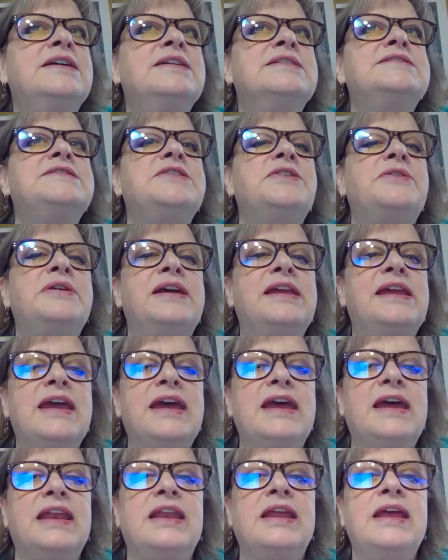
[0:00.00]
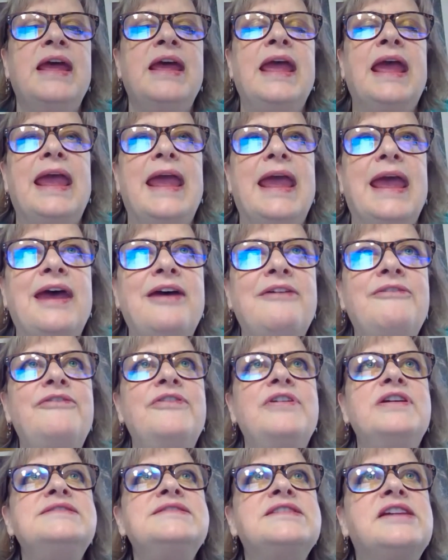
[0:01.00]
So again,
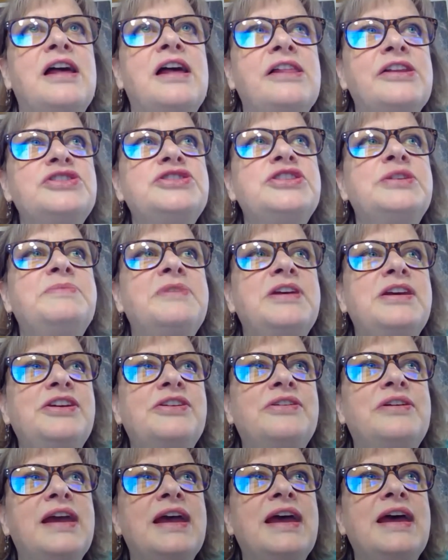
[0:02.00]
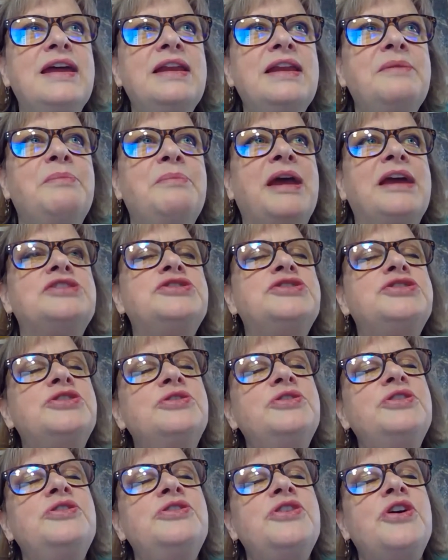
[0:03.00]
every scholarship that you get, make
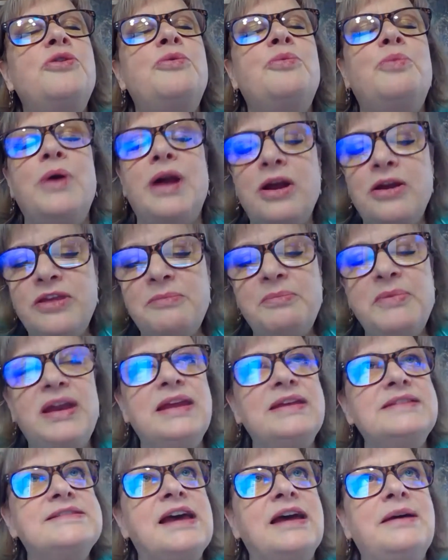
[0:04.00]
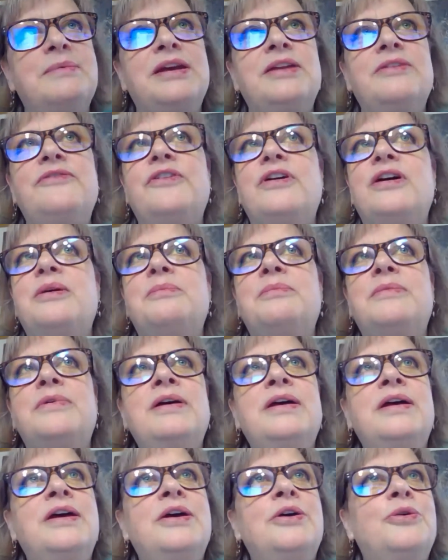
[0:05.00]
sure you know where the money's coming from,
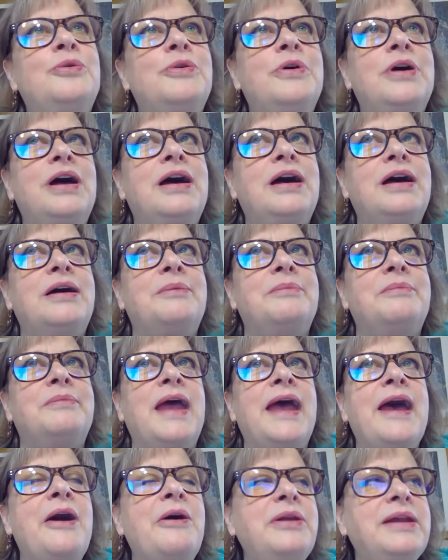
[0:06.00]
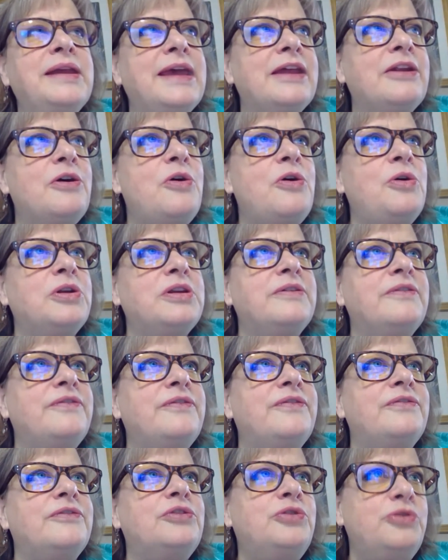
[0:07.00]
how to get a hold
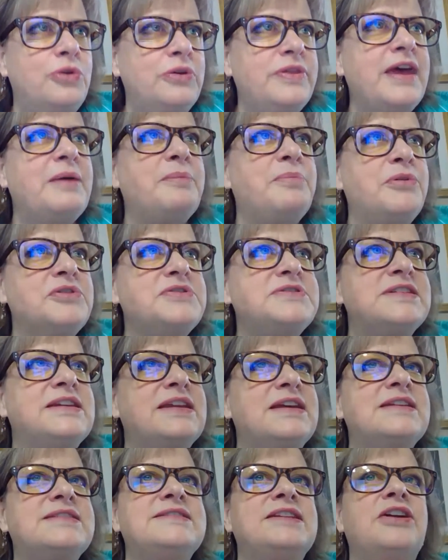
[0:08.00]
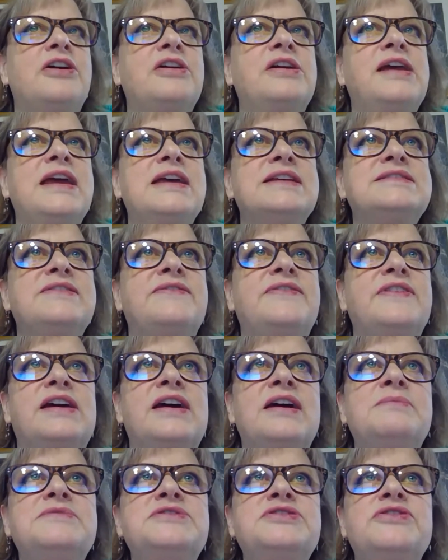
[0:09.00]
of who that person is. In our case, if it
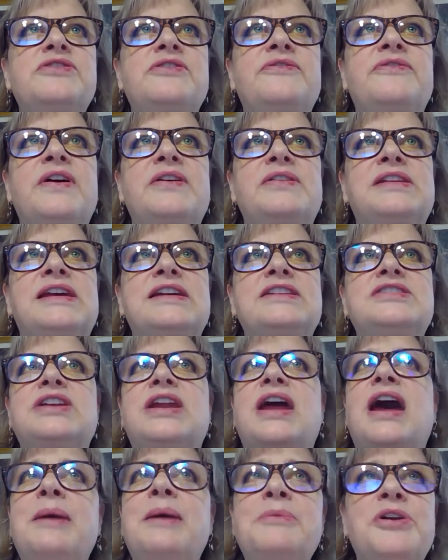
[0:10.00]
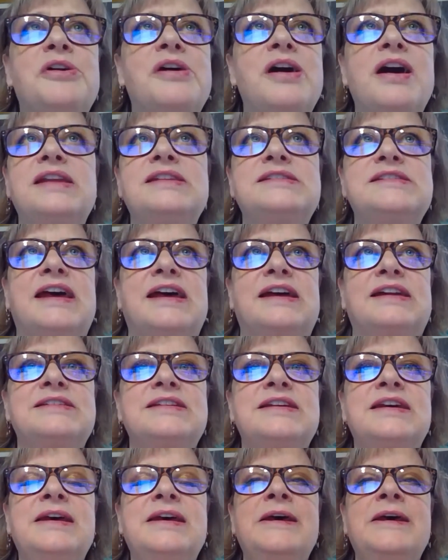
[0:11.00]
comes to the foundation, I'm your contact
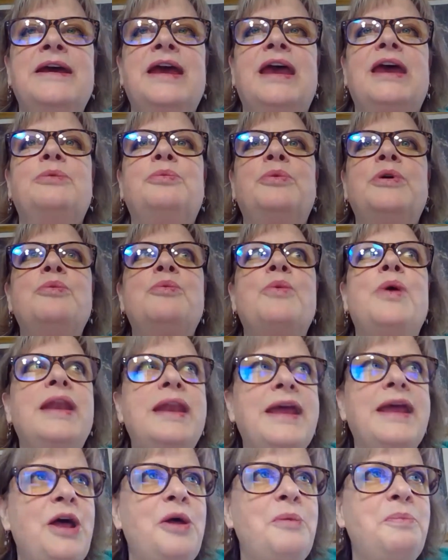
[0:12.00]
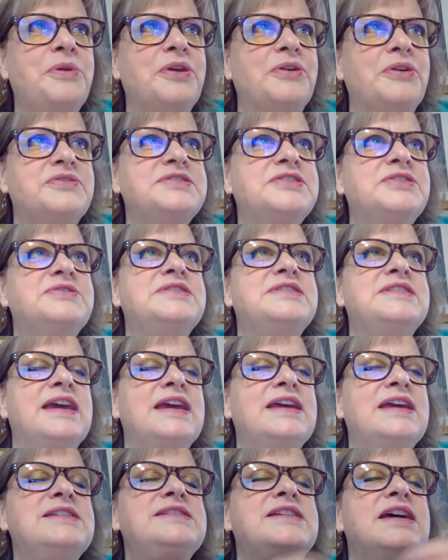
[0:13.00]
and we want to help you. So stay
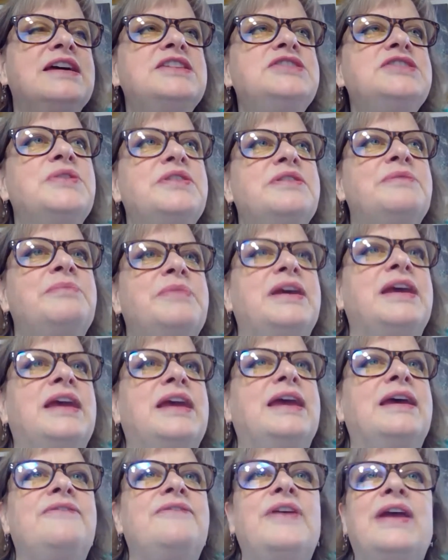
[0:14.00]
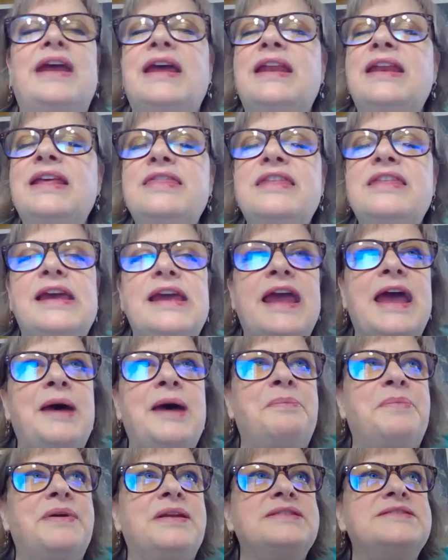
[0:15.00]
in touch with me if anything
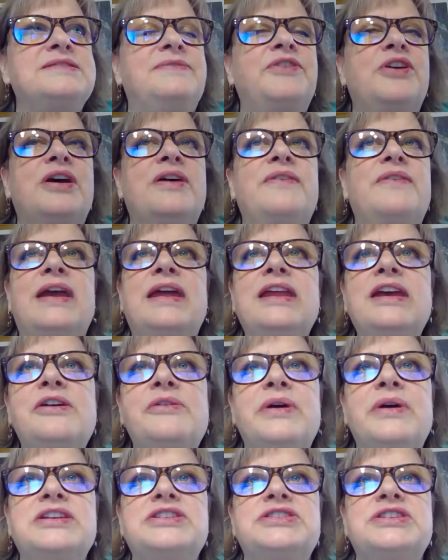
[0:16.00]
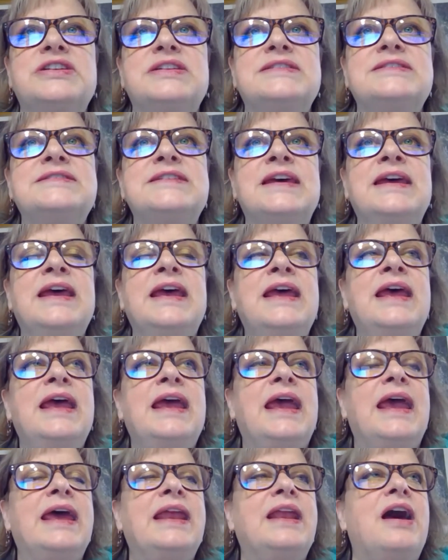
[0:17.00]
happens, if you have any questions,
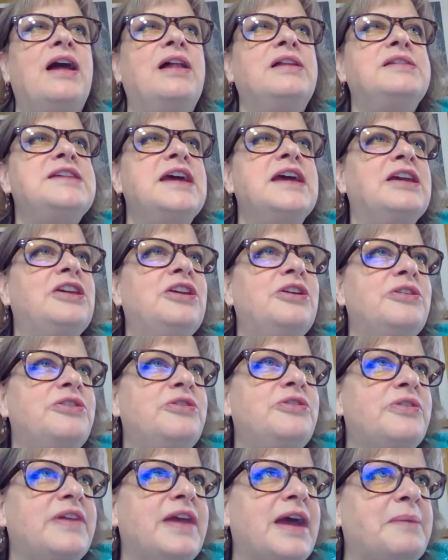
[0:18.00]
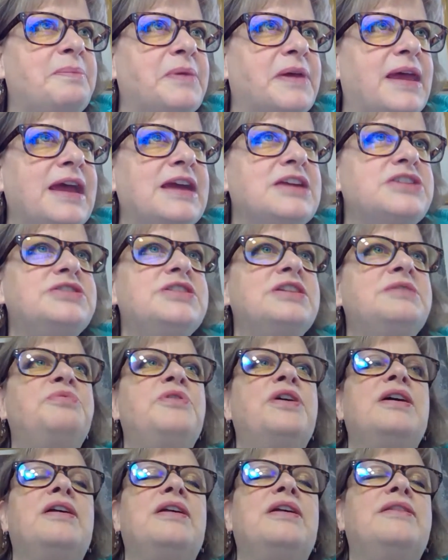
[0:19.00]
and I'll take you through the application,
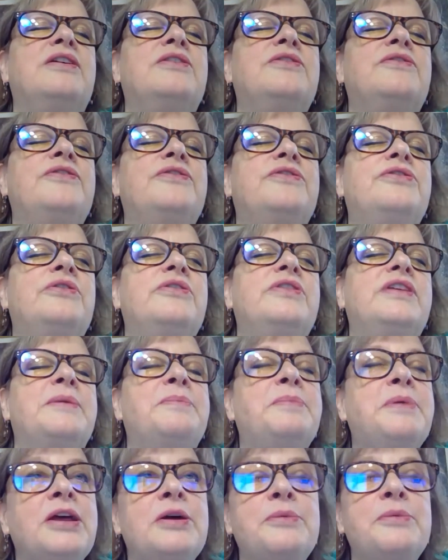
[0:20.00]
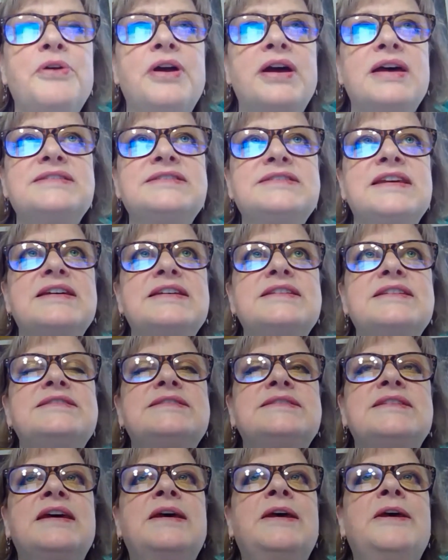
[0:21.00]
through the appeal
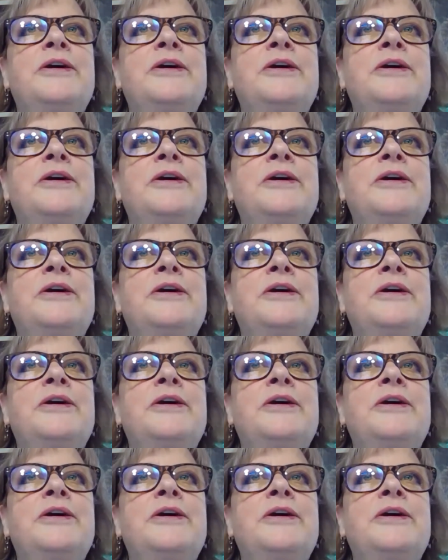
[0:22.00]
process.